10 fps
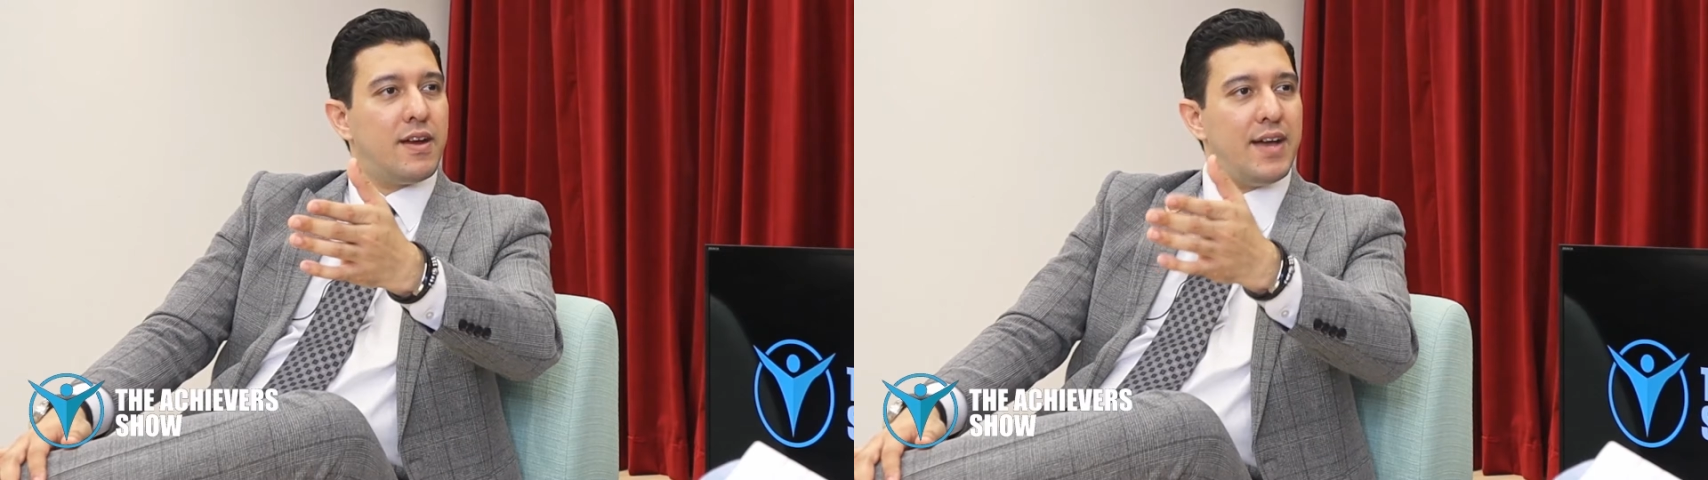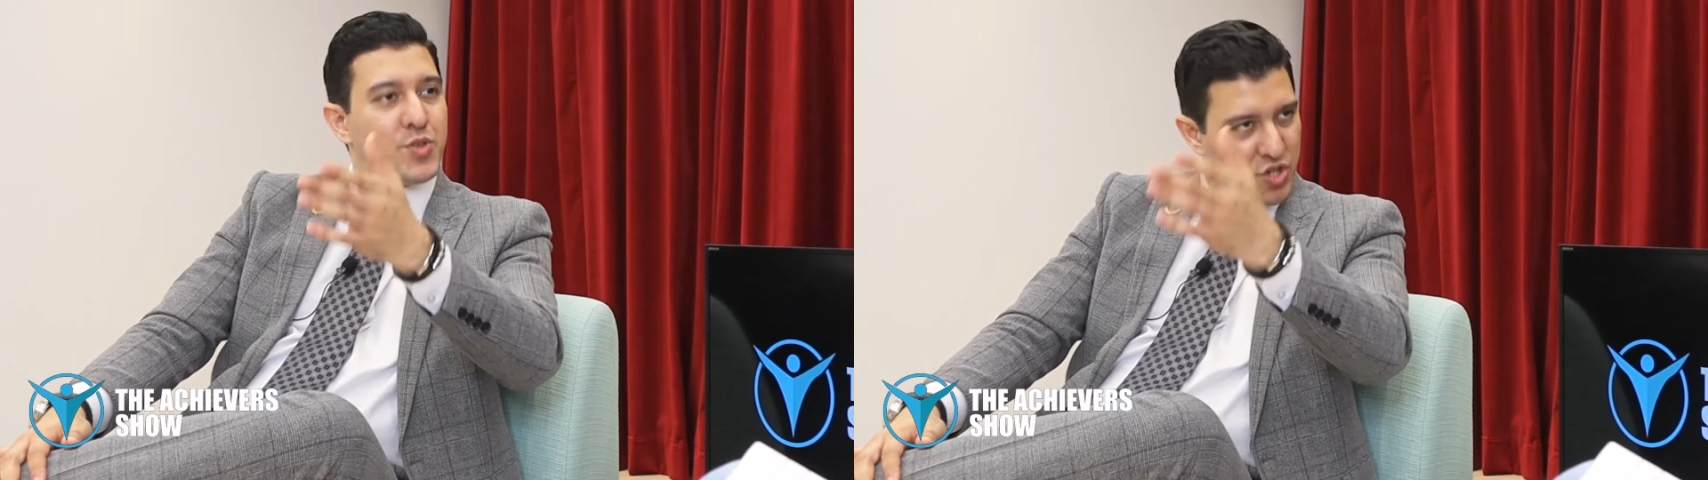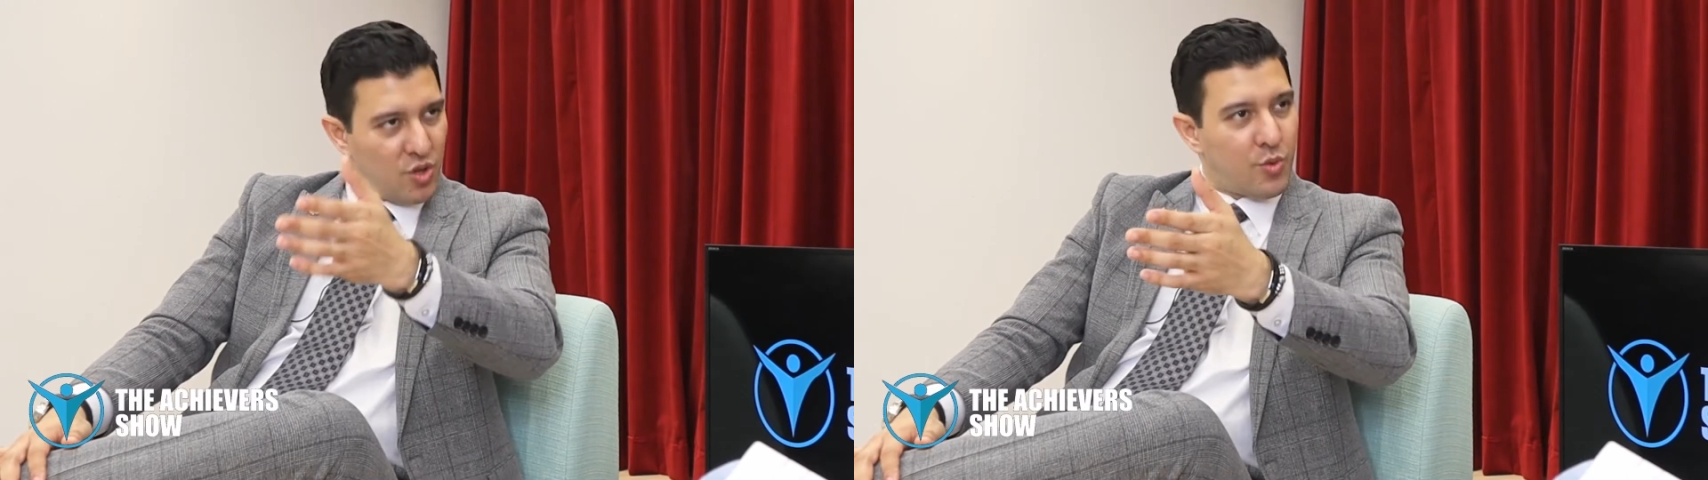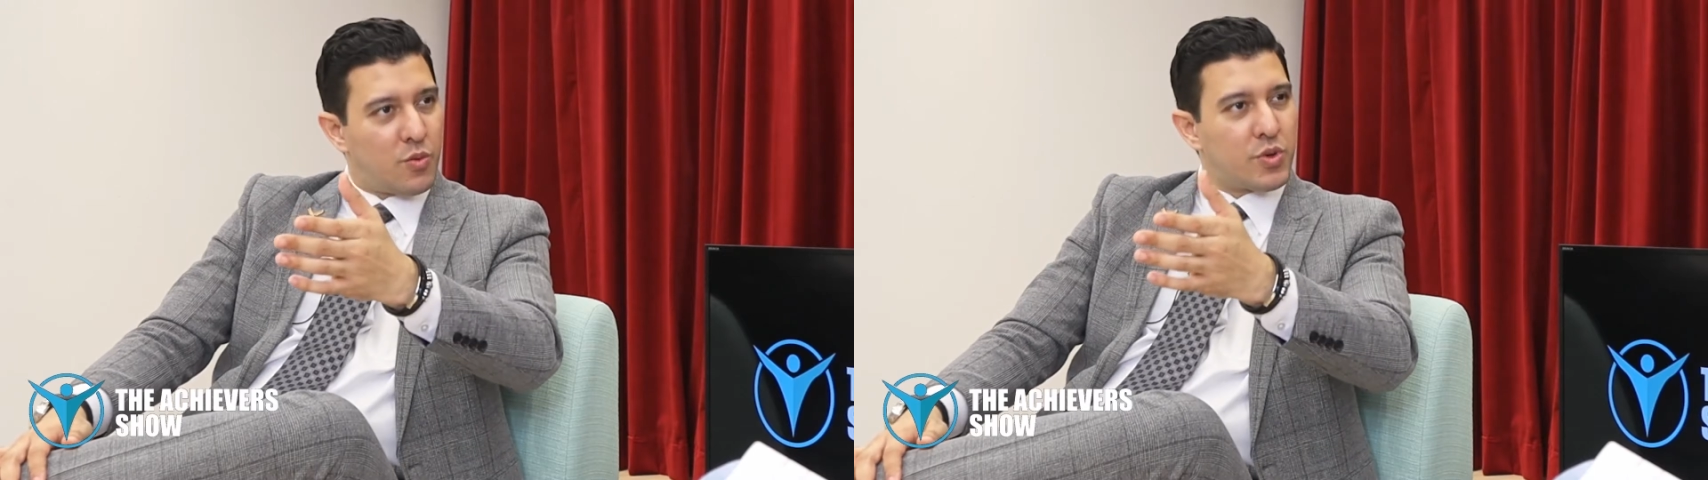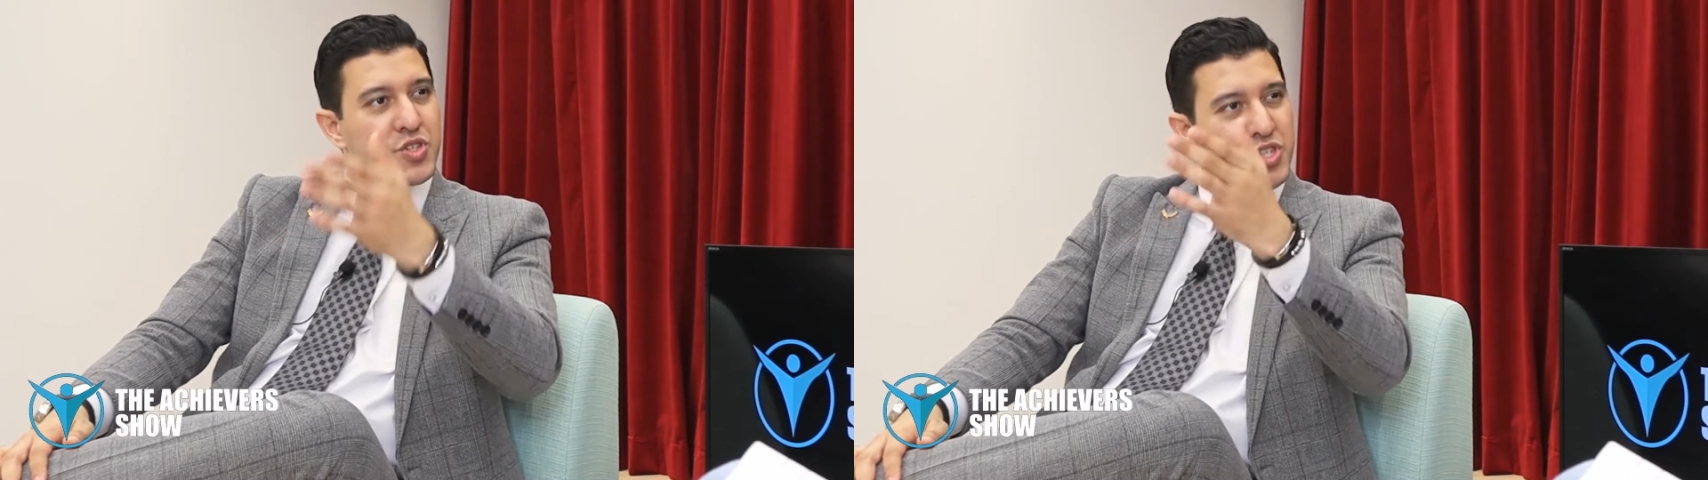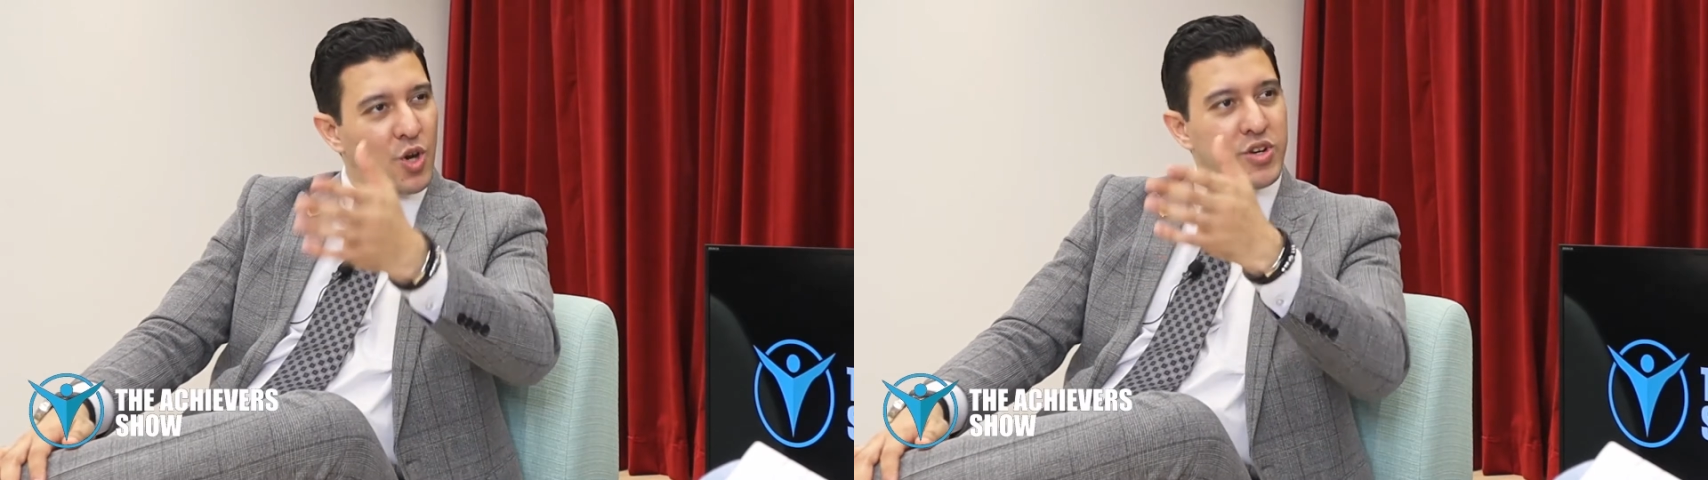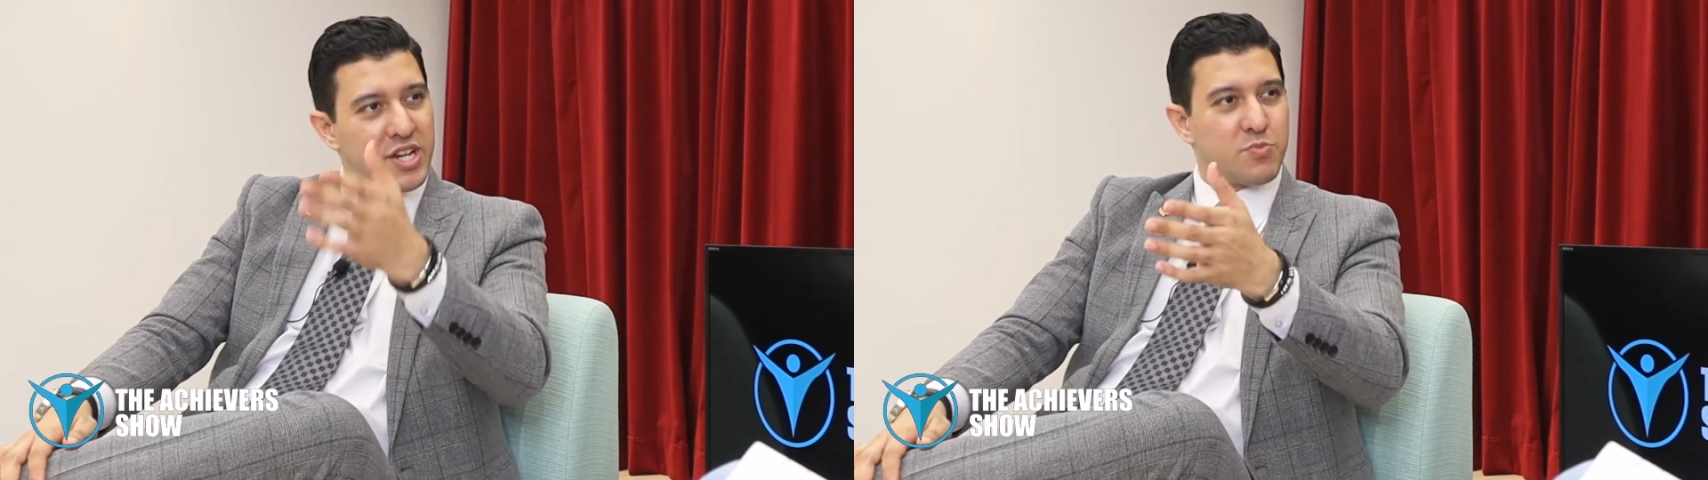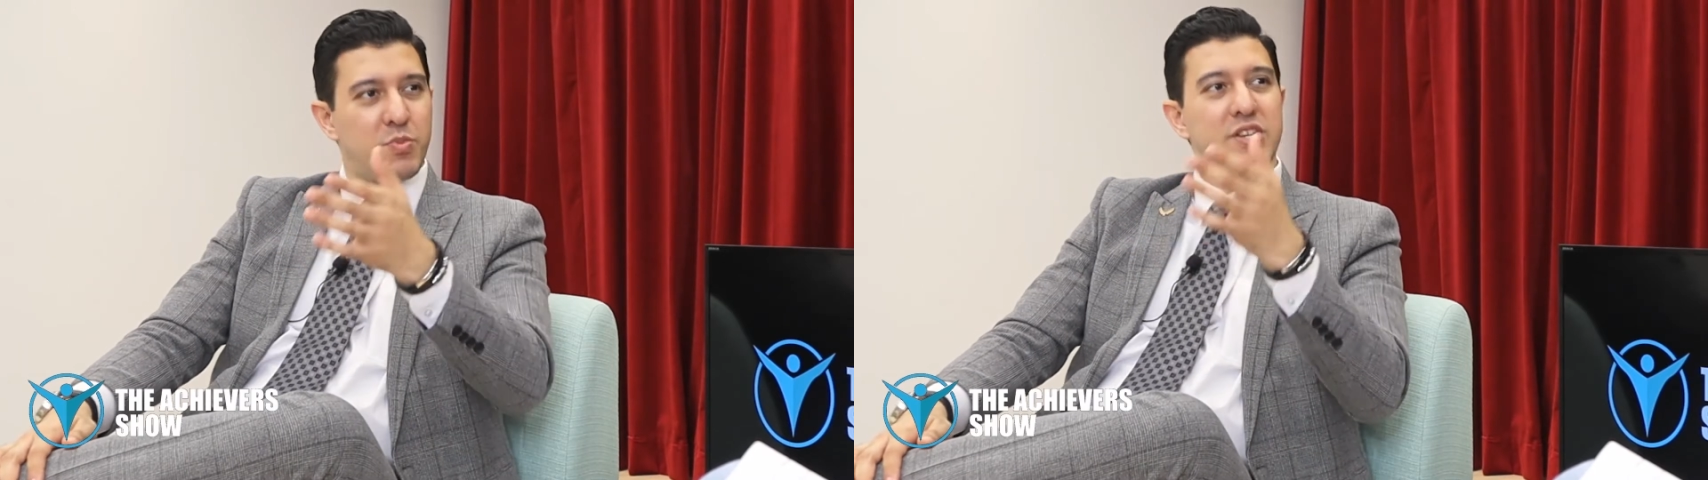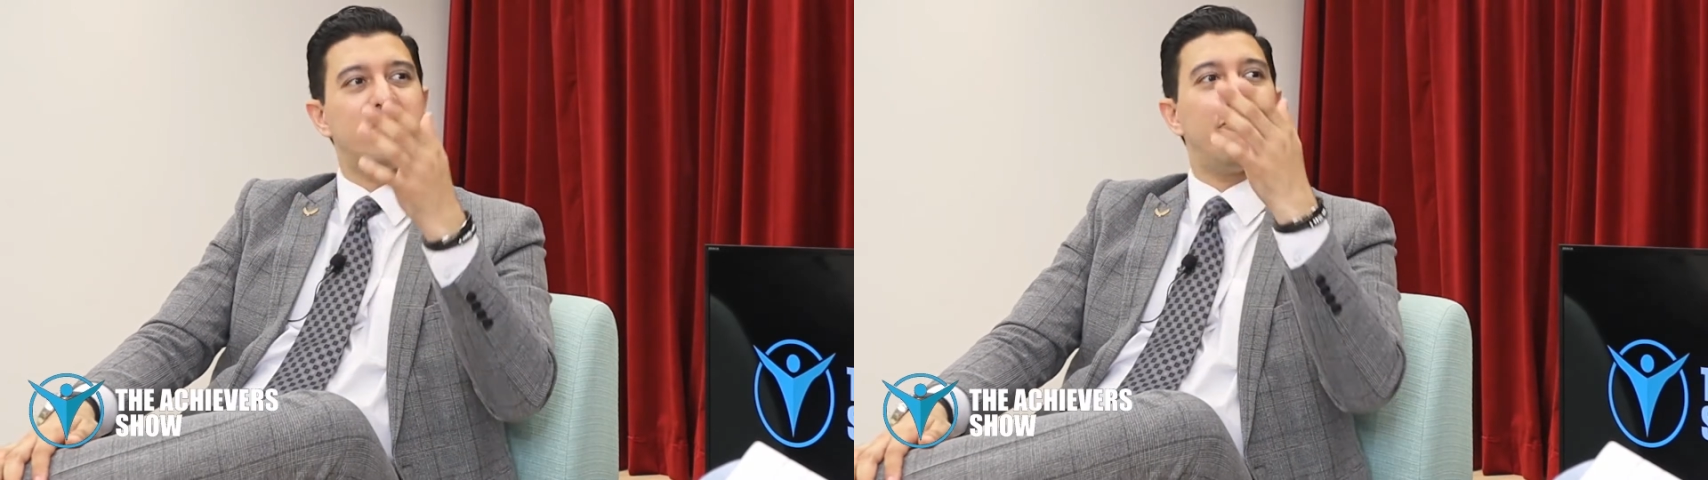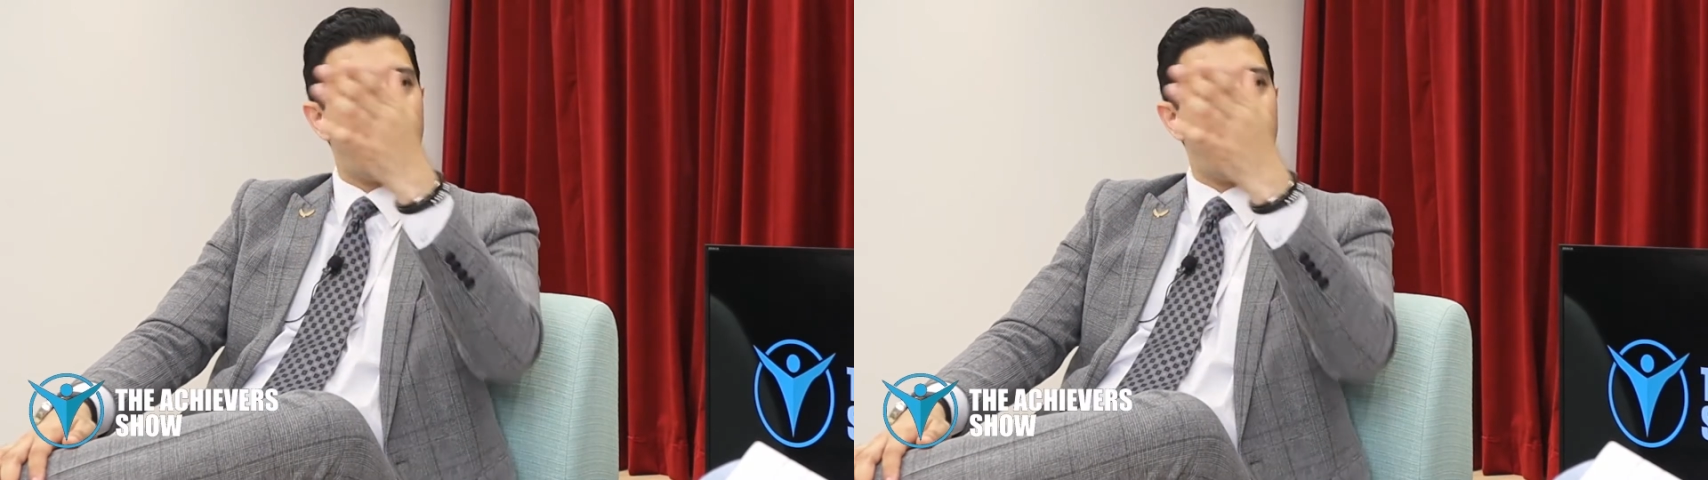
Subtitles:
As children, we're so desperate to